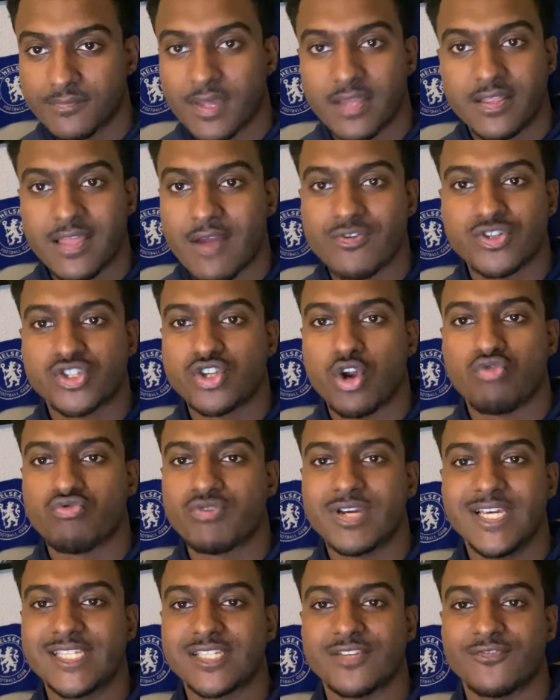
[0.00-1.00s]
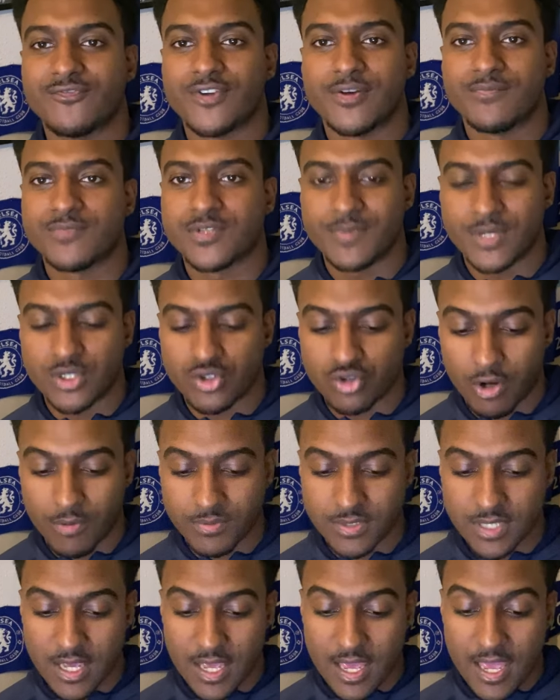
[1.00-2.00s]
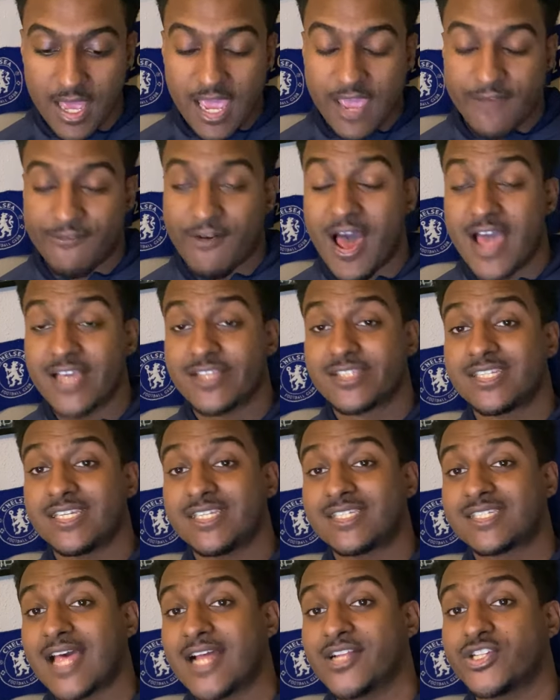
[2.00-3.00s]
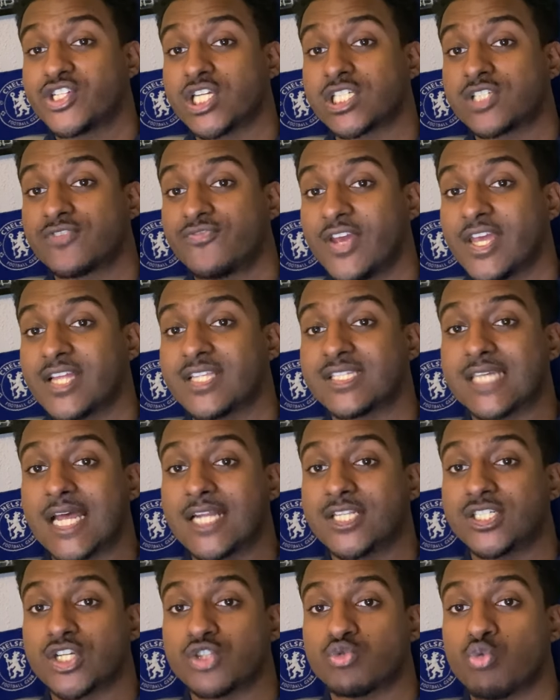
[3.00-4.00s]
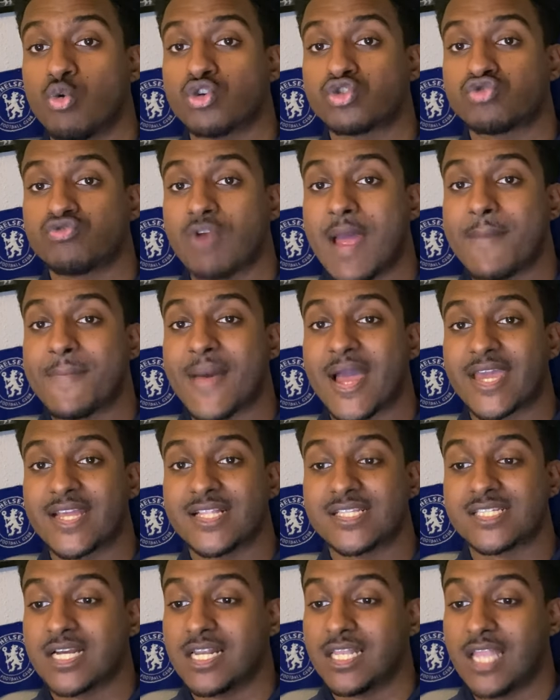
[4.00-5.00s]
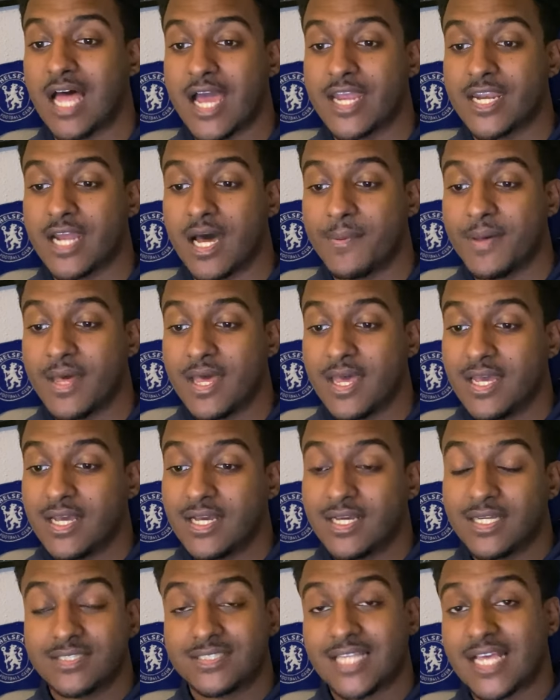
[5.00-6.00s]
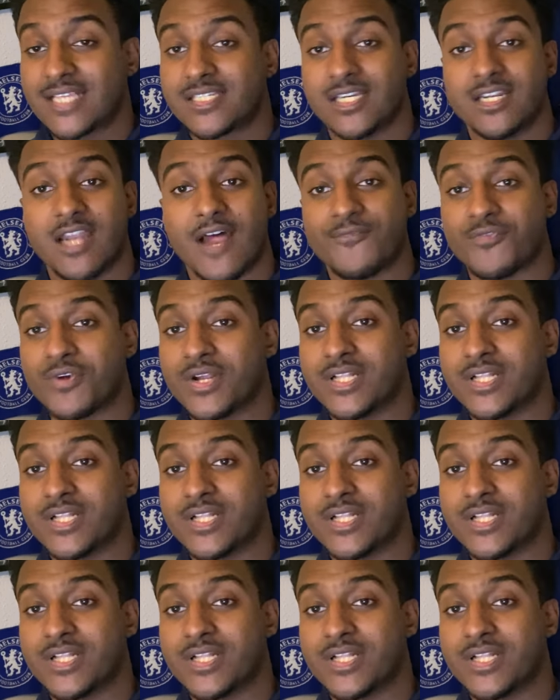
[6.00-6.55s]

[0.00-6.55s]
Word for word: There is no reason for him to be dropped. If I see Sanchez fit and Sanchez walks right back into a lineup, that's another